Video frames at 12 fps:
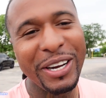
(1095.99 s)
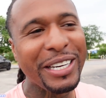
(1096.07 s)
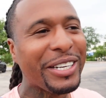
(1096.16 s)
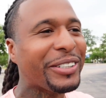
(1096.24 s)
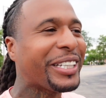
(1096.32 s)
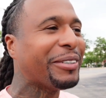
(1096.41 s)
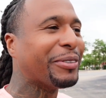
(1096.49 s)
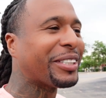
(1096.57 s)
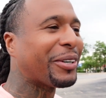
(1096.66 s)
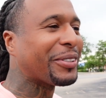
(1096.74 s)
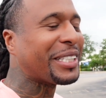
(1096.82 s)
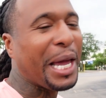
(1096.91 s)
Y'all know he was
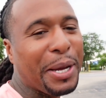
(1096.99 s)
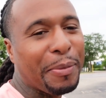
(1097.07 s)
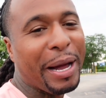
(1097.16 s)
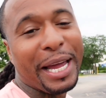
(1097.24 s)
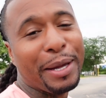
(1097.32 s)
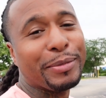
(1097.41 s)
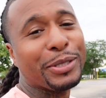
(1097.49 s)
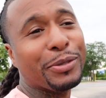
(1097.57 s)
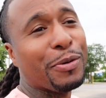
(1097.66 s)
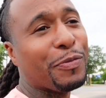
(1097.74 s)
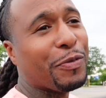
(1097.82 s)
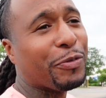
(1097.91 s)
gonna take them. I gave them to
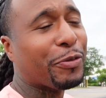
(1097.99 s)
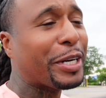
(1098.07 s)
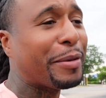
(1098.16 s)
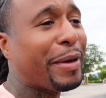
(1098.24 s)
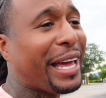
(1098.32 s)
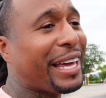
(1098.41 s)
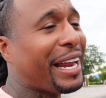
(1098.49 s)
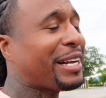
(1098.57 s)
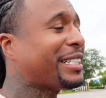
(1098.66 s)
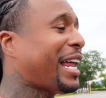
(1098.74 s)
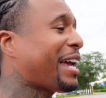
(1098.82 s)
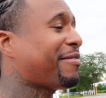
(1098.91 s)
him for free, man. That
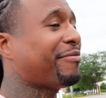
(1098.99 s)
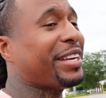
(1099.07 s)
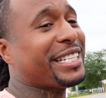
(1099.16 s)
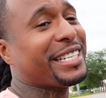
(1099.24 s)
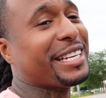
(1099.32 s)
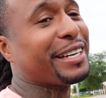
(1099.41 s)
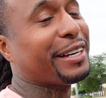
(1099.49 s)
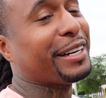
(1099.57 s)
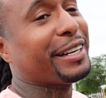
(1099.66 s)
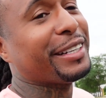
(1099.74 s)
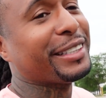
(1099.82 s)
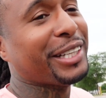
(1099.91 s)
was like
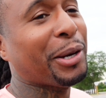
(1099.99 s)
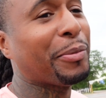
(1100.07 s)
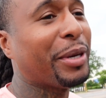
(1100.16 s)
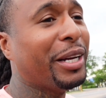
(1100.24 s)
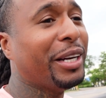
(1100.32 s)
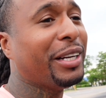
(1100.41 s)
1500 or something.